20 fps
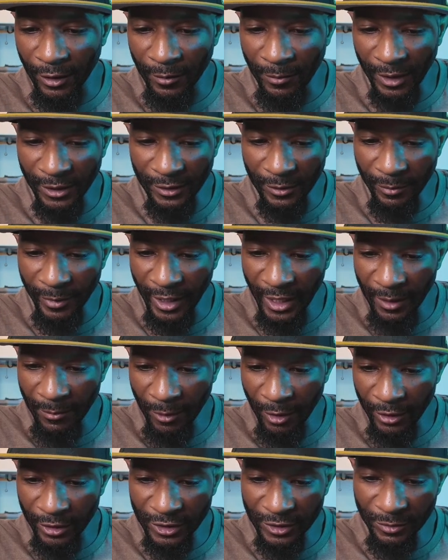I'm about to ban
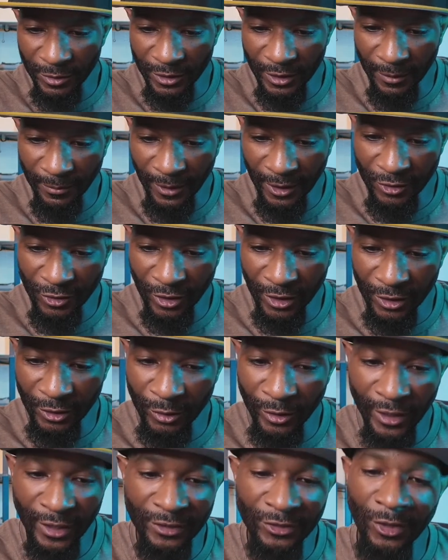Marcus Smith. I'm not trying to do
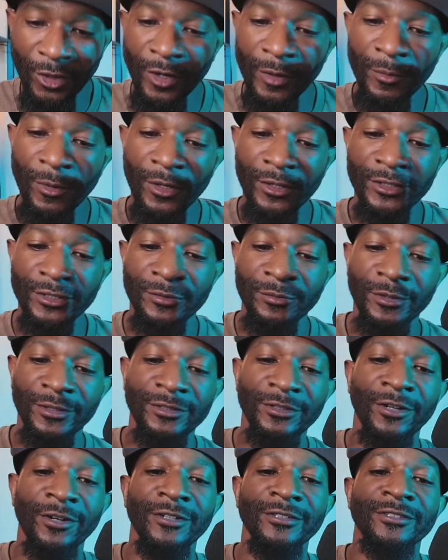that. Sorry, Marcus Smith.
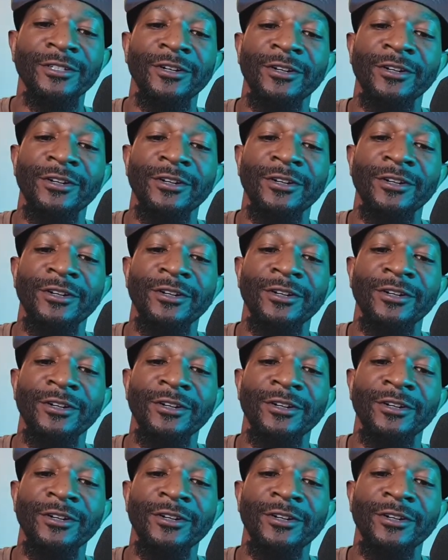Sorry.